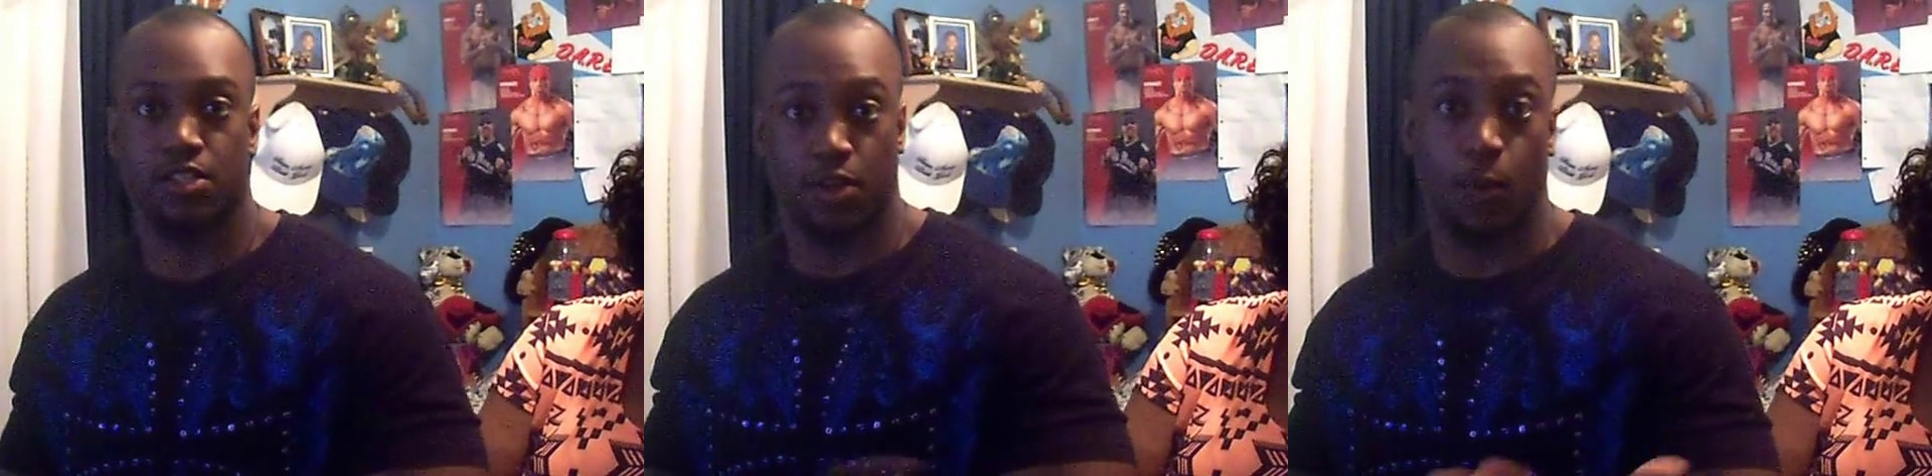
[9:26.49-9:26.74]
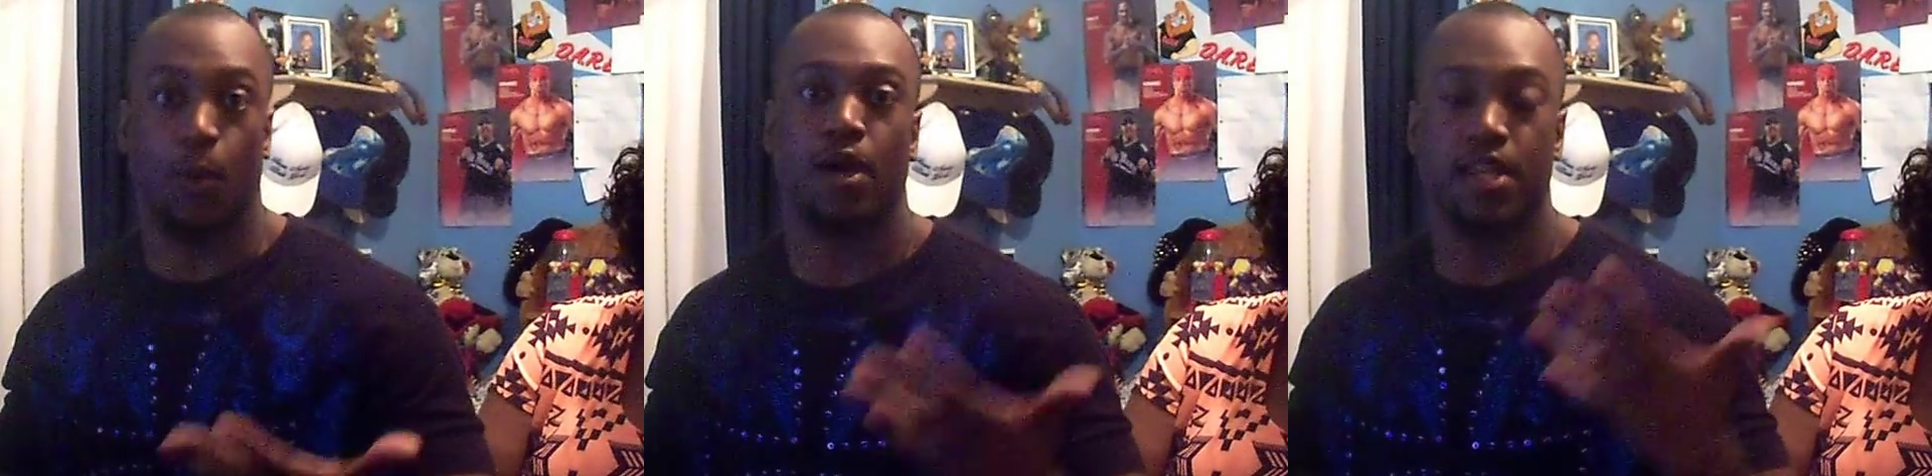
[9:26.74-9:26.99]

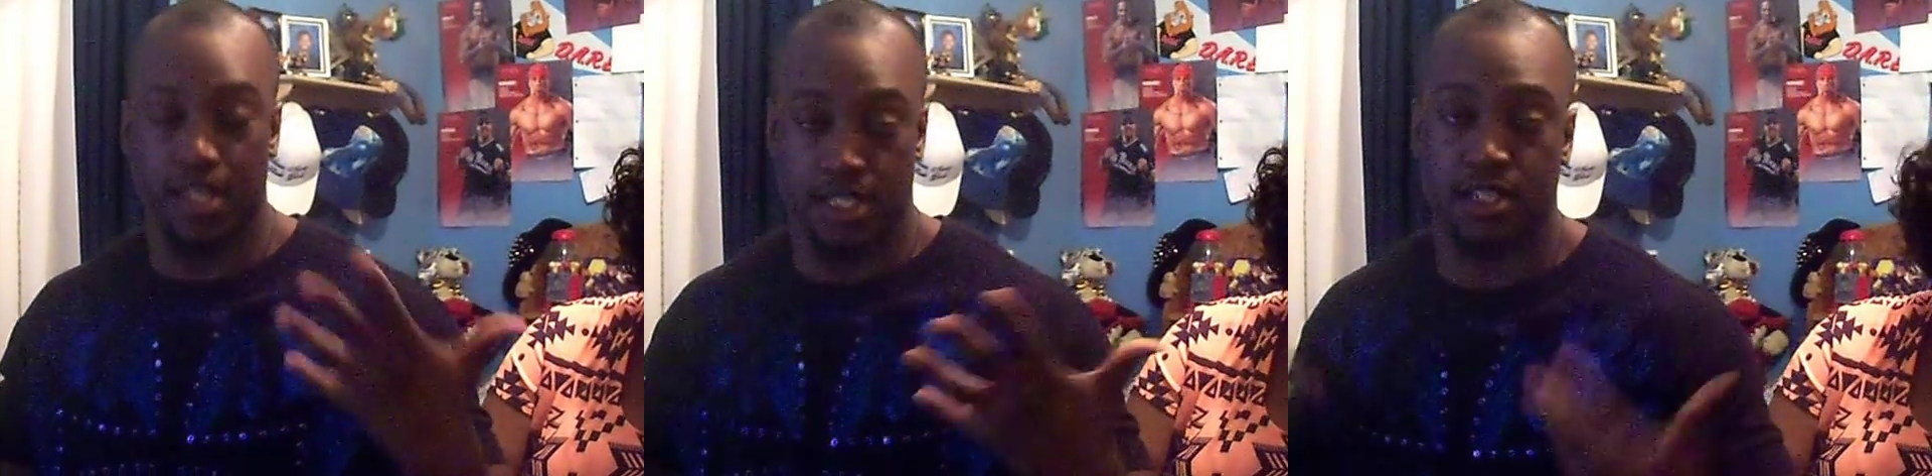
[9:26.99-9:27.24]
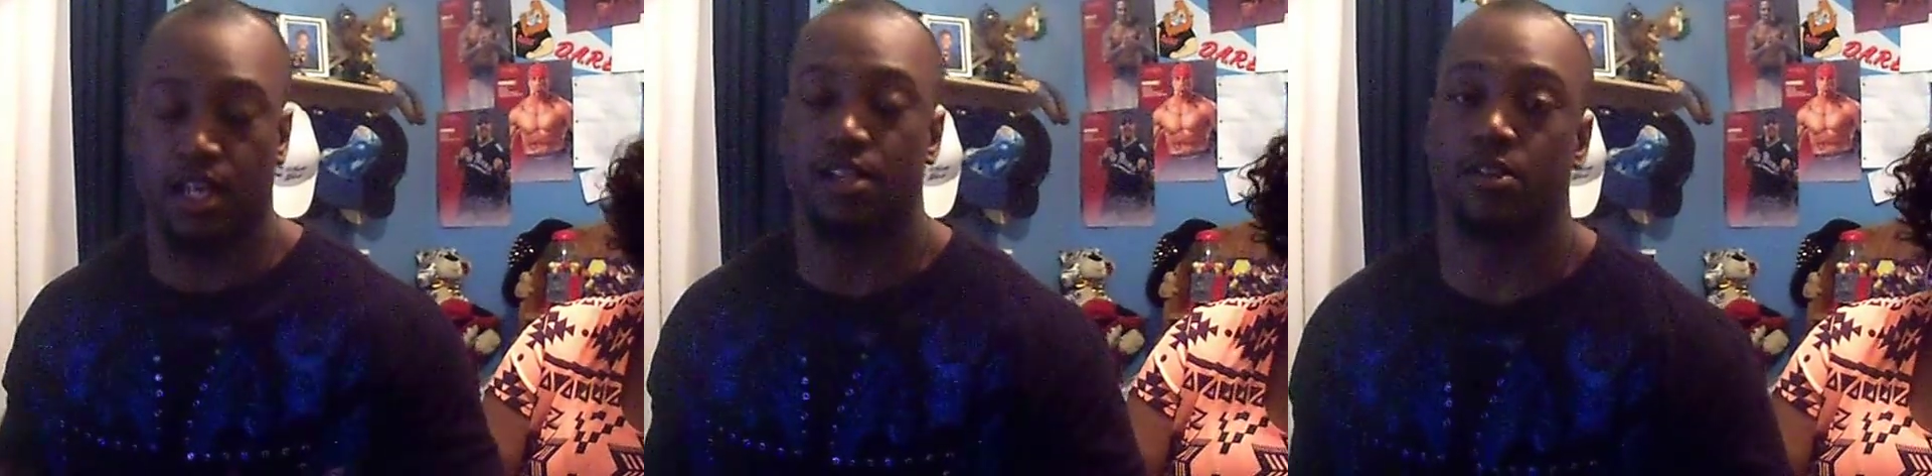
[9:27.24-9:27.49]
so
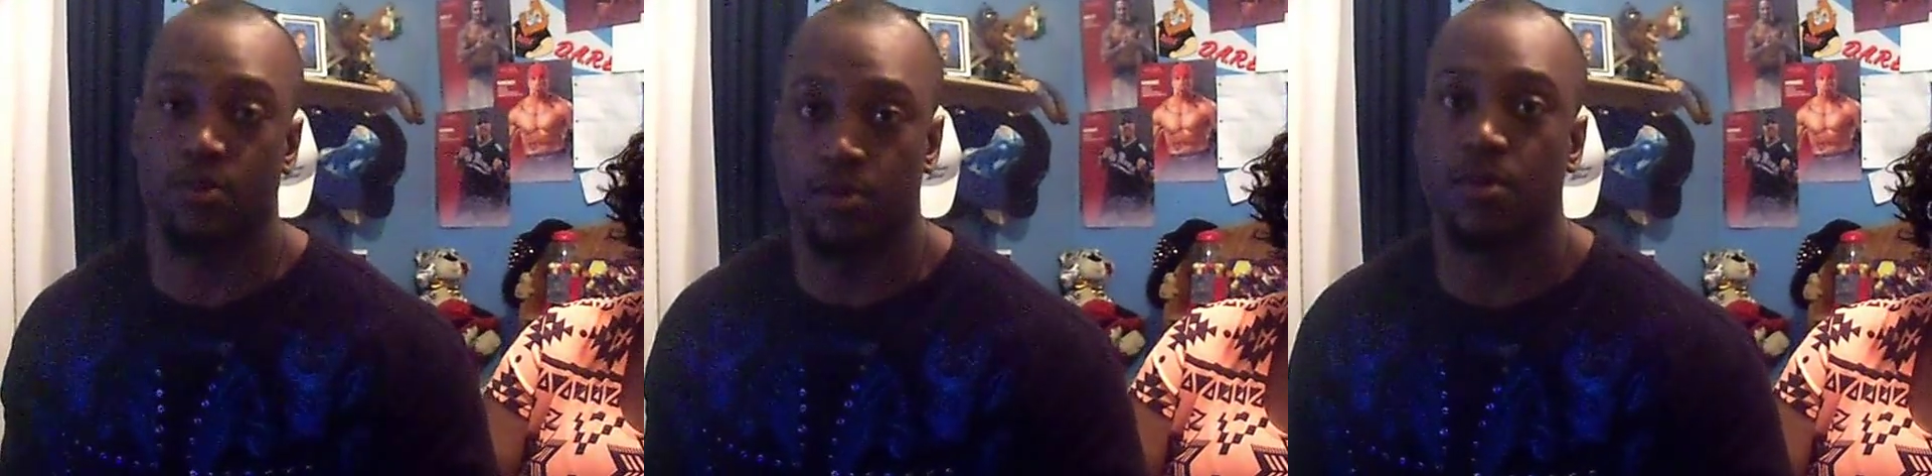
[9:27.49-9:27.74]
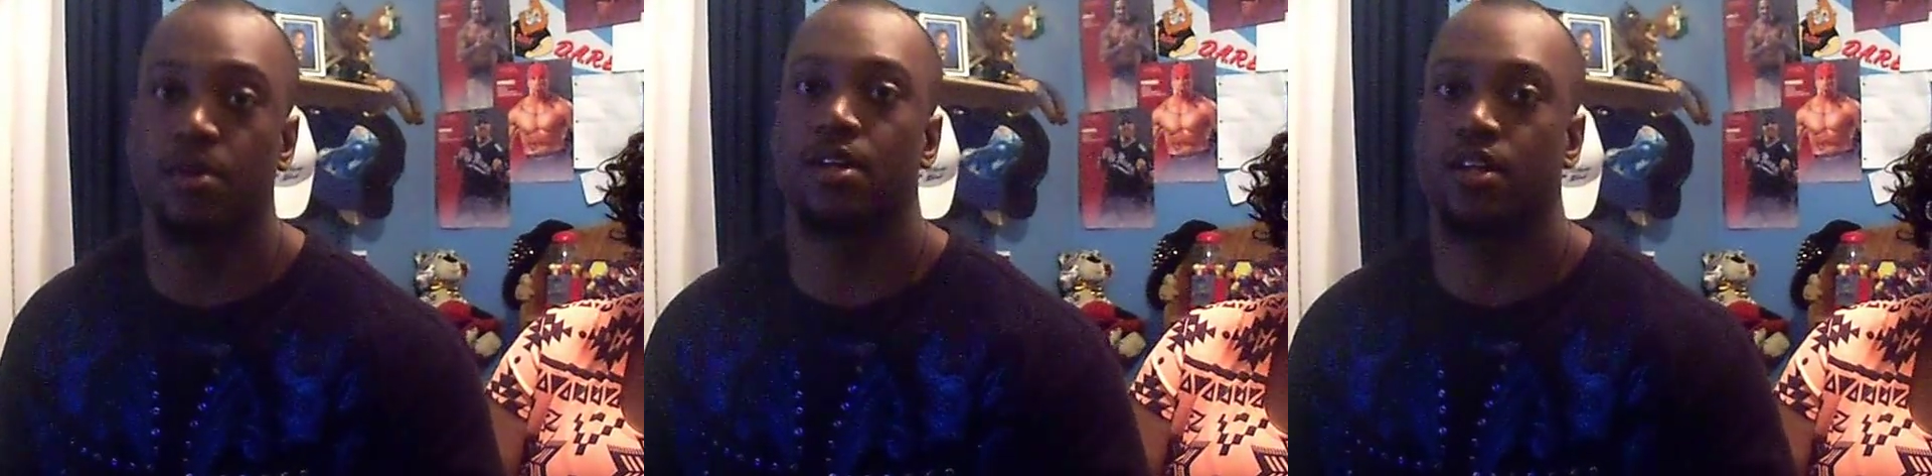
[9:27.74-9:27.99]
yes I do
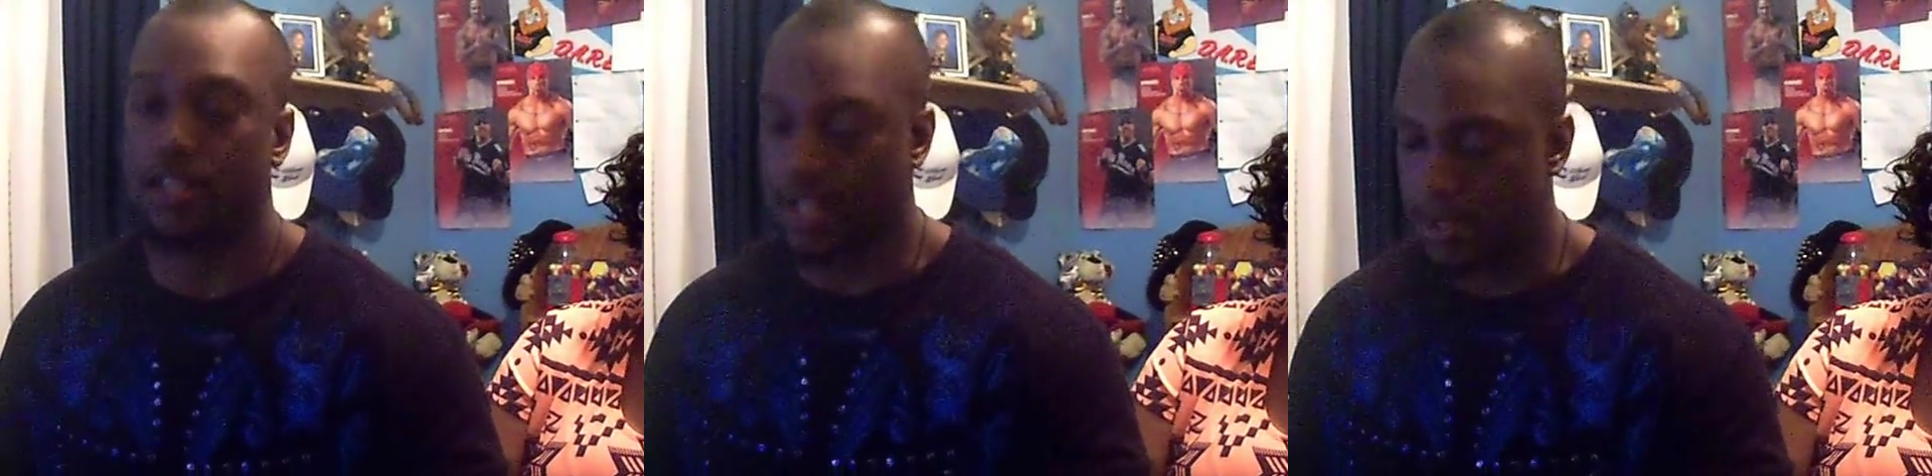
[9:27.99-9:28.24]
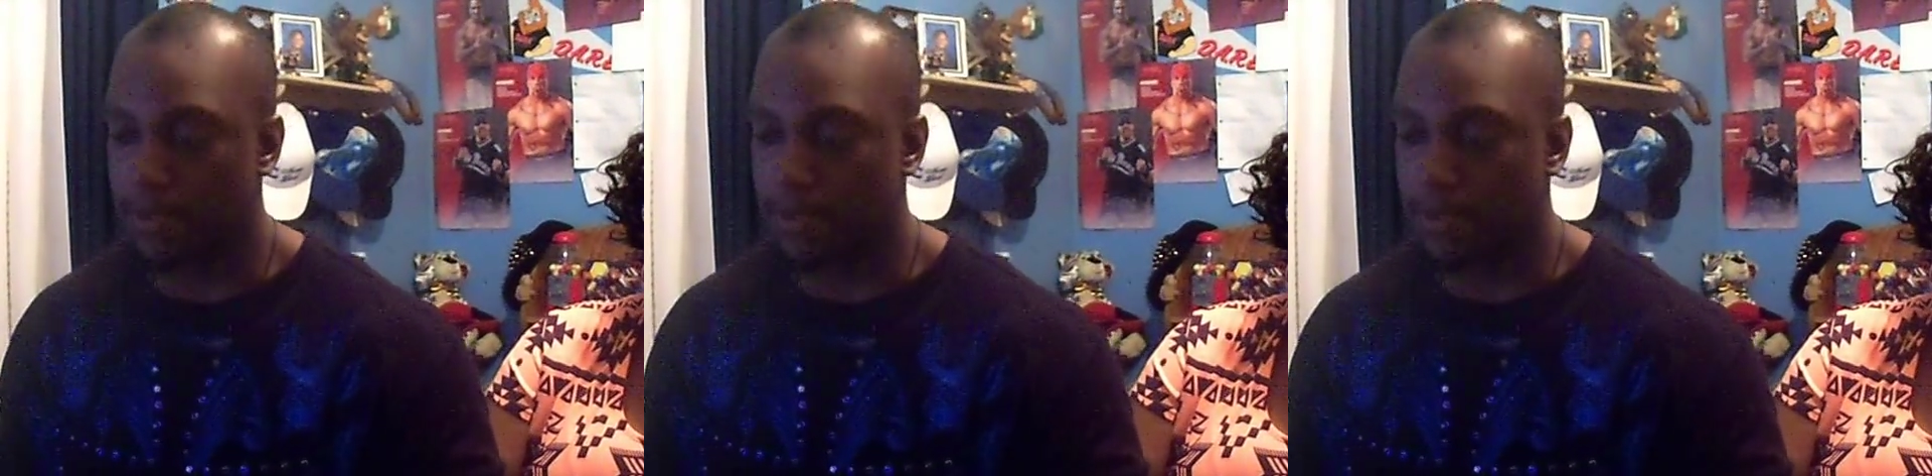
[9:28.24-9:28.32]
like